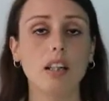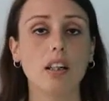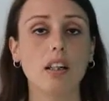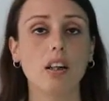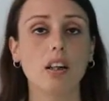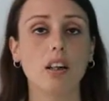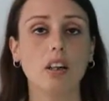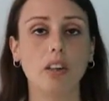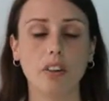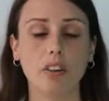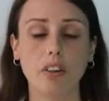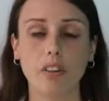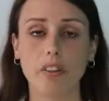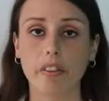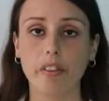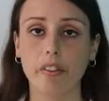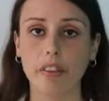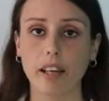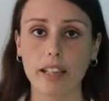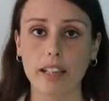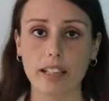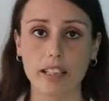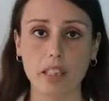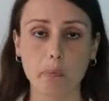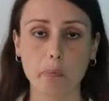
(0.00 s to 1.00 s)
on
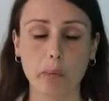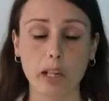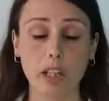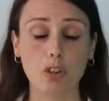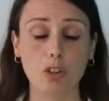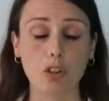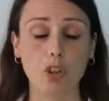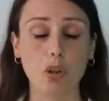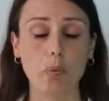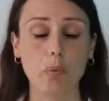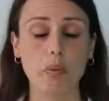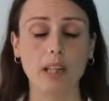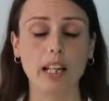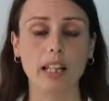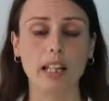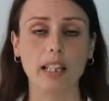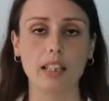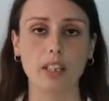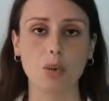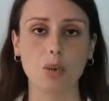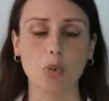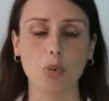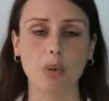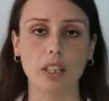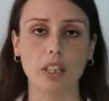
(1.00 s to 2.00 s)
that spectrum
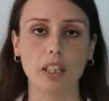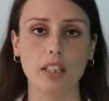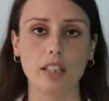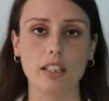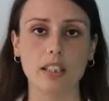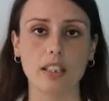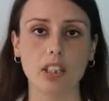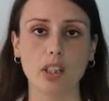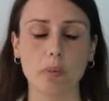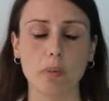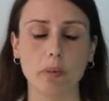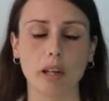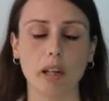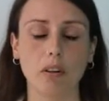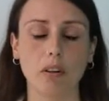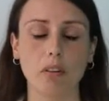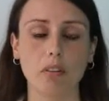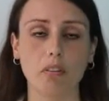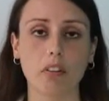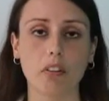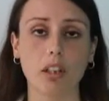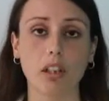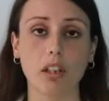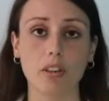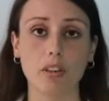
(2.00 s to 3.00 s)
and wanting to come out
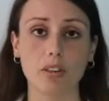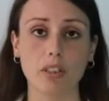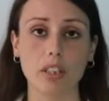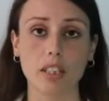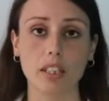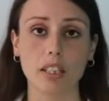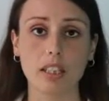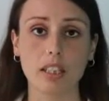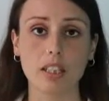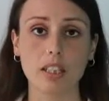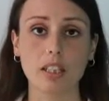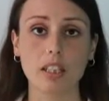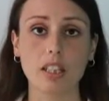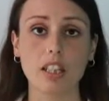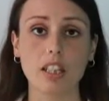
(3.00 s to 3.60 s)
of the closet